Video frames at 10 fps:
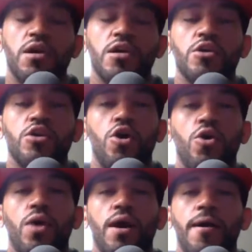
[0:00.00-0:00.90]

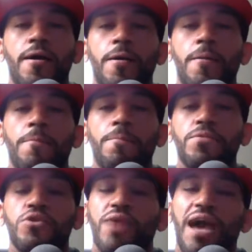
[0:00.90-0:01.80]

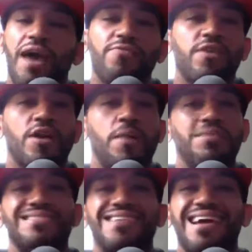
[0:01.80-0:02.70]
You have
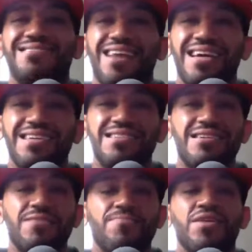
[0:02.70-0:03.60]
companies like Legacy.